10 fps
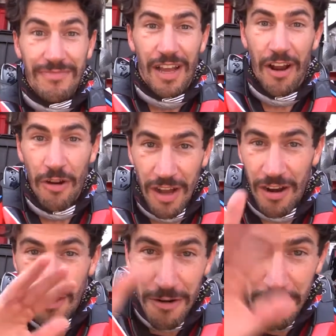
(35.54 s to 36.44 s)
Hello,
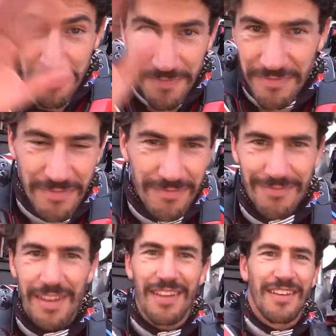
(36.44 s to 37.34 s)
hello.
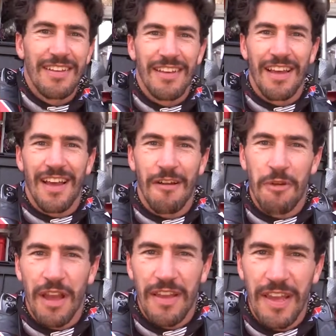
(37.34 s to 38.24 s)

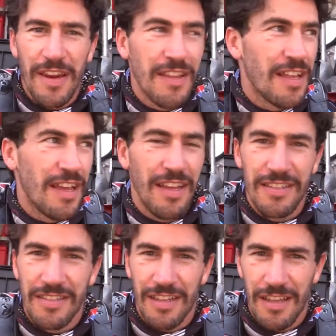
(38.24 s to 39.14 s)
We are here in
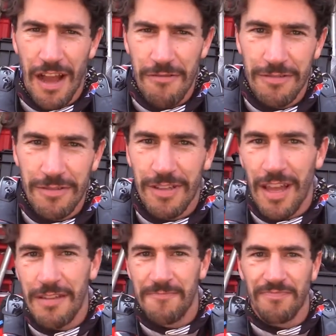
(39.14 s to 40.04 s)
the checkdown
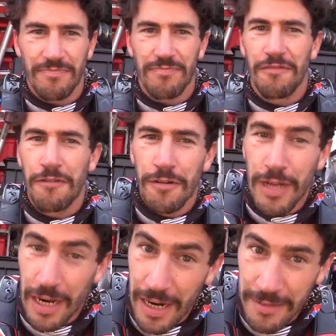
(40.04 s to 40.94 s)
today before
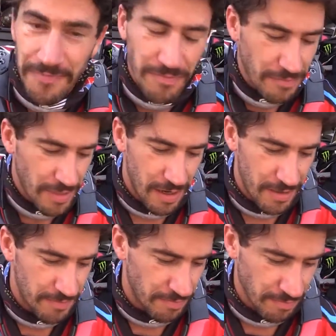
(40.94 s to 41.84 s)
Dakar,
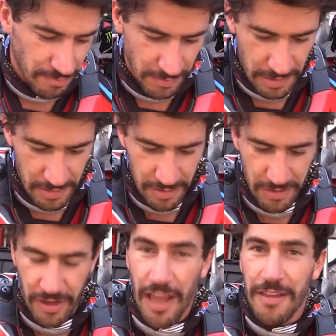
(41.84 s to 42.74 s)
and
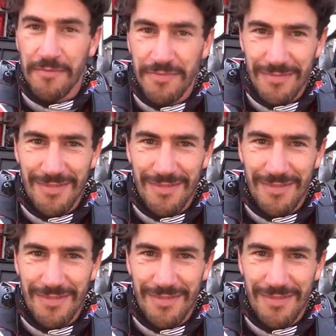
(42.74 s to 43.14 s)
all okay.